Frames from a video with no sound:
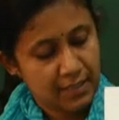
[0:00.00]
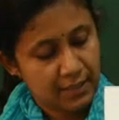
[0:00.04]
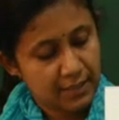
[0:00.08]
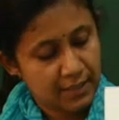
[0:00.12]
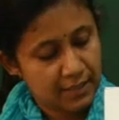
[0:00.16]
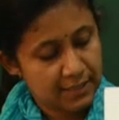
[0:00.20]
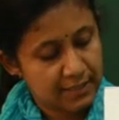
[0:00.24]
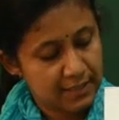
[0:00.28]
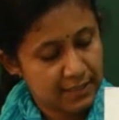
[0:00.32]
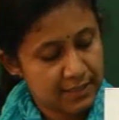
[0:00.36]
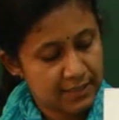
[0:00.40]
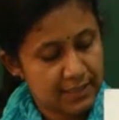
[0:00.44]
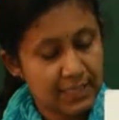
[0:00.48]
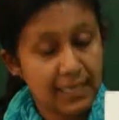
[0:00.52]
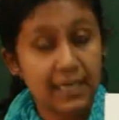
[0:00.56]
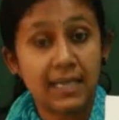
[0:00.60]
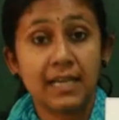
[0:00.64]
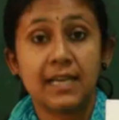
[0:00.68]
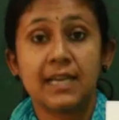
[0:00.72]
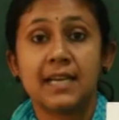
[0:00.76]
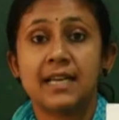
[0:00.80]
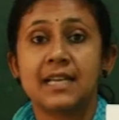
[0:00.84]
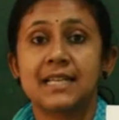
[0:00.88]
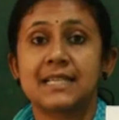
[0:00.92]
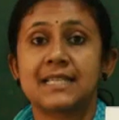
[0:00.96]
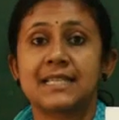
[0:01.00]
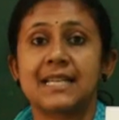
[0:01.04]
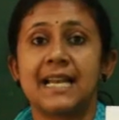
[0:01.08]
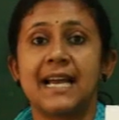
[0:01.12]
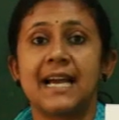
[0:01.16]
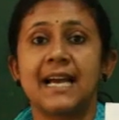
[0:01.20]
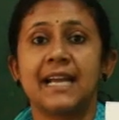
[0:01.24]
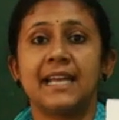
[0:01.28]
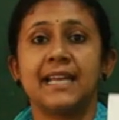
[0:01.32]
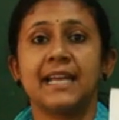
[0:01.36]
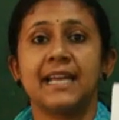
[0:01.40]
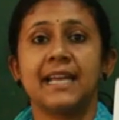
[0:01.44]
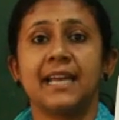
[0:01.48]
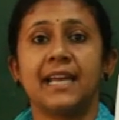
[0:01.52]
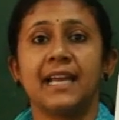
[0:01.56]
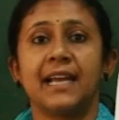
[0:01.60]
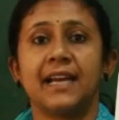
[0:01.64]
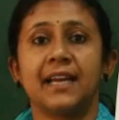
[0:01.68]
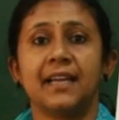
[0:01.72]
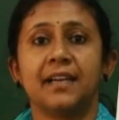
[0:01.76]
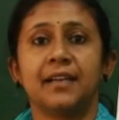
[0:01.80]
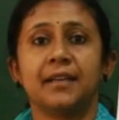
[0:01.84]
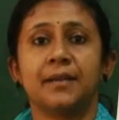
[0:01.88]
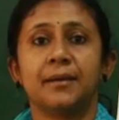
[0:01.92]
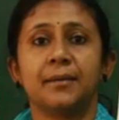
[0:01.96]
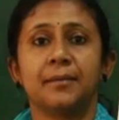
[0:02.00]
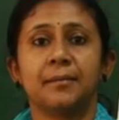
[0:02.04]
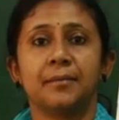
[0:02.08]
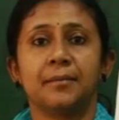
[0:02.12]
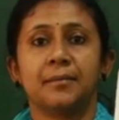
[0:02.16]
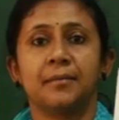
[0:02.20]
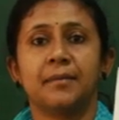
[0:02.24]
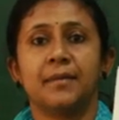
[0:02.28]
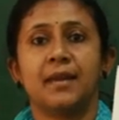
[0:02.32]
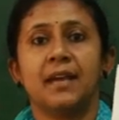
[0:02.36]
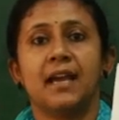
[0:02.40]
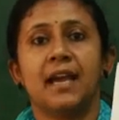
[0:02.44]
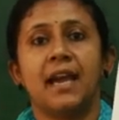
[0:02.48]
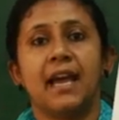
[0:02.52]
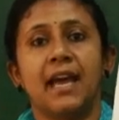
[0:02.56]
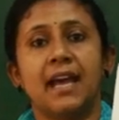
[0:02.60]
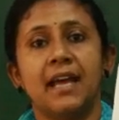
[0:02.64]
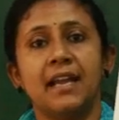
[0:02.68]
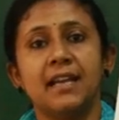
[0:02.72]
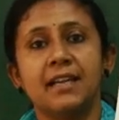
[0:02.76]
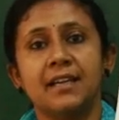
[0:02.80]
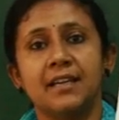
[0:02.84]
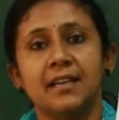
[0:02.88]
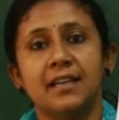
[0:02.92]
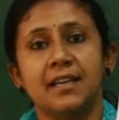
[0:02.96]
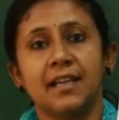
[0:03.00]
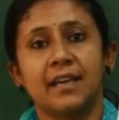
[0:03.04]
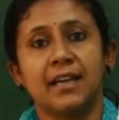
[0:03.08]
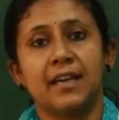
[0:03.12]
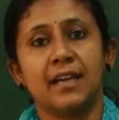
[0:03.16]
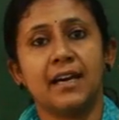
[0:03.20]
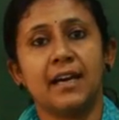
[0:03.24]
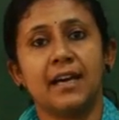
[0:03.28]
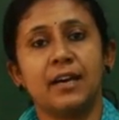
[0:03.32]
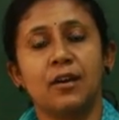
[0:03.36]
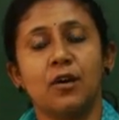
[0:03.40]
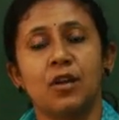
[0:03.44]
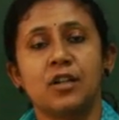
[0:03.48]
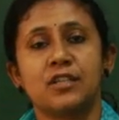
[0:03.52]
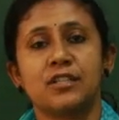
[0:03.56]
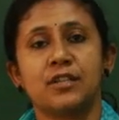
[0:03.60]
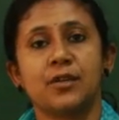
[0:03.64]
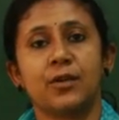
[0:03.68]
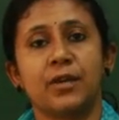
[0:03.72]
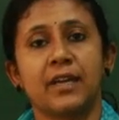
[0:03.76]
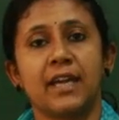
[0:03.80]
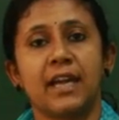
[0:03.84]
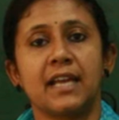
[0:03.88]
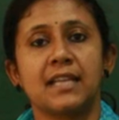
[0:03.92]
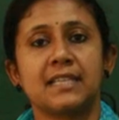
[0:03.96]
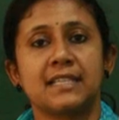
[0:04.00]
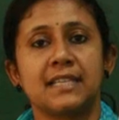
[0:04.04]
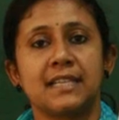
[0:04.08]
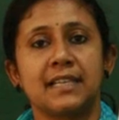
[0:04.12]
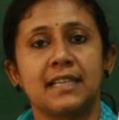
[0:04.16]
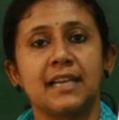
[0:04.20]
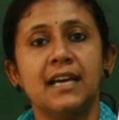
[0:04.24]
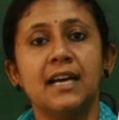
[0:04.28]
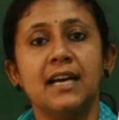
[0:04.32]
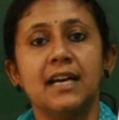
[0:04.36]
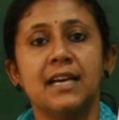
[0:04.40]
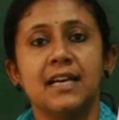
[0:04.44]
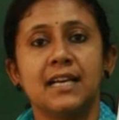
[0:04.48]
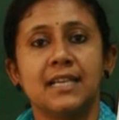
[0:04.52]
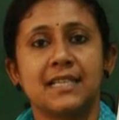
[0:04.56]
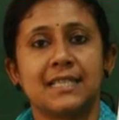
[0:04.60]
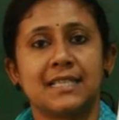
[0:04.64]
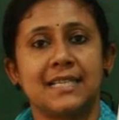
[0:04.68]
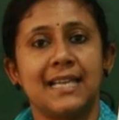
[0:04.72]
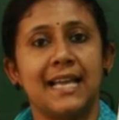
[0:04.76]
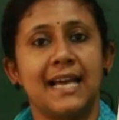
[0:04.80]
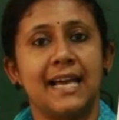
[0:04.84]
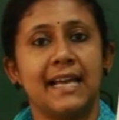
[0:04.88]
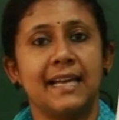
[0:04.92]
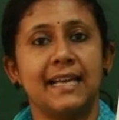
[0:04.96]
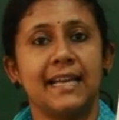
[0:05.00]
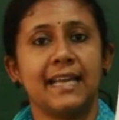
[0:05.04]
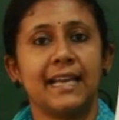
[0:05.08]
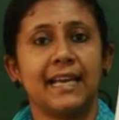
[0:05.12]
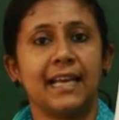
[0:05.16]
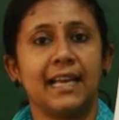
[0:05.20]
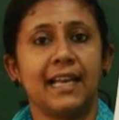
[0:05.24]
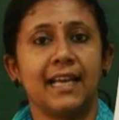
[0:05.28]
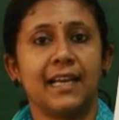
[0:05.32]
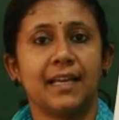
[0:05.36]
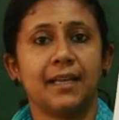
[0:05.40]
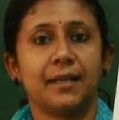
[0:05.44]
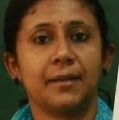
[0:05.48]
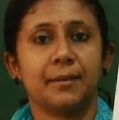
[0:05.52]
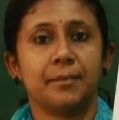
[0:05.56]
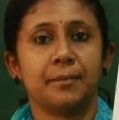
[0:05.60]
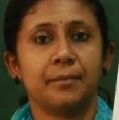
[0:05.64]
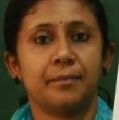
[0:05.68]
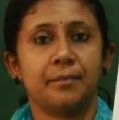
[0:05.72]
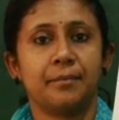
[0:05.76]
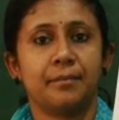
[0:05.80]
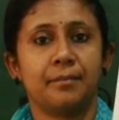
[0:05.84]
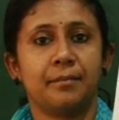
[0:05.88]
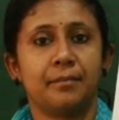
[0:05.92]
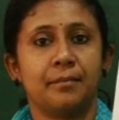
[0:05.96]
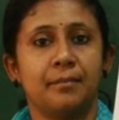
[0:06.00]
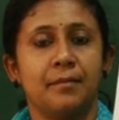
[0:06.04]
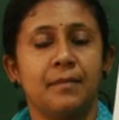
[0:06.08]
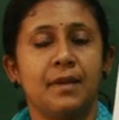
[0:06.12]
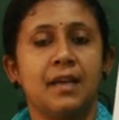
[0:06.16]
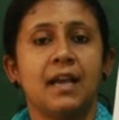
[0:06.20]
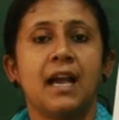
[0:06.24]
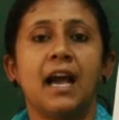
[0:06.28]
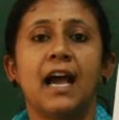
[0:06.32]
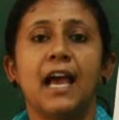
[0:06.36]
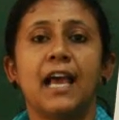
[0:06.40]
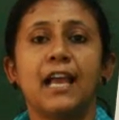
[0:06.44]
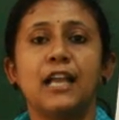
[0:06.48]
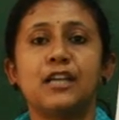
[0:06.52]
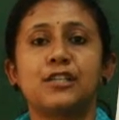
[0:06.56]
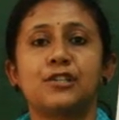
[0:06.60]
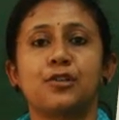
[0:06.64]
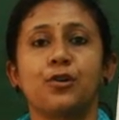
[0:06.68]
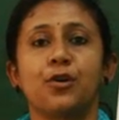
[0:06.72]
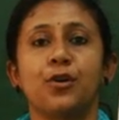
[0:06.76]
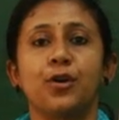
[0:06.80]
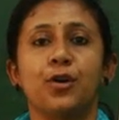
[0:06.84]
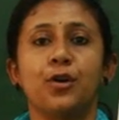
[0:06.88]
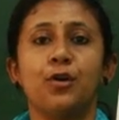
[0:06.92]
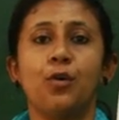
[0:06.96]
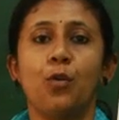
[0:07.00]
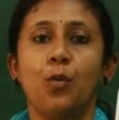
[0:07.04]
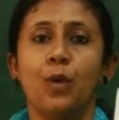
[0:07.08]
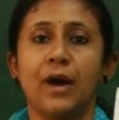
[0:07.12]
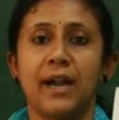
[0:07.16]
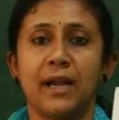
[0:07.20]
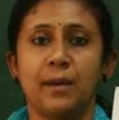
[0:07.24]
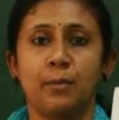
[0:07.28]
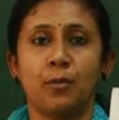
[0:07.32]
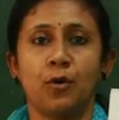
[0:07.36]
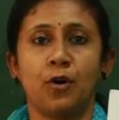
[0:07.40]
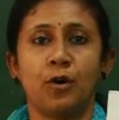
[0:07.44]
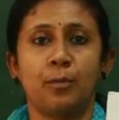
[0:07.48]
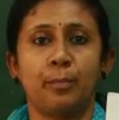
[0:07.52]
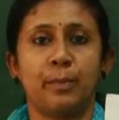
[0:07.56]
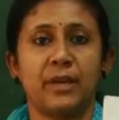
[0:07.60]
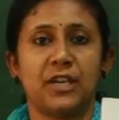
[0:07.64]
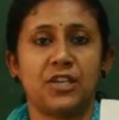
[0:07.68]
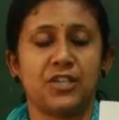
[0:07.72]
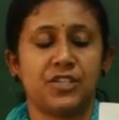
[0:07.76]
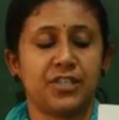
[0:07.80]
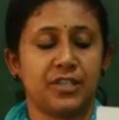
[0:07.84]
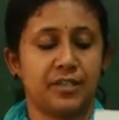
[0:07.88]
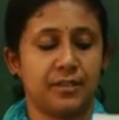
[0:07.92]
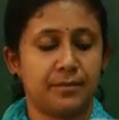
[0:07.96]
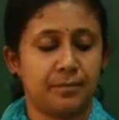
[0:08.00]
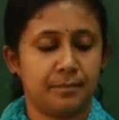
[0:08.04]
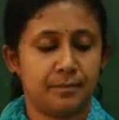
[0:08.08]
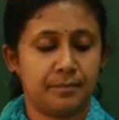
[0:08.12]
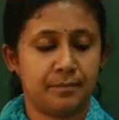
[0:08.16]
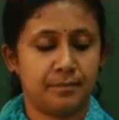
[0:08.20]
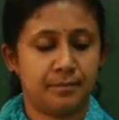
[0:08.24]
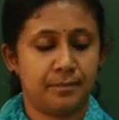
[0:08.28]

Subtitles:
This is a slanting line. And here also you can see the slanting line. I'll show you one more picture.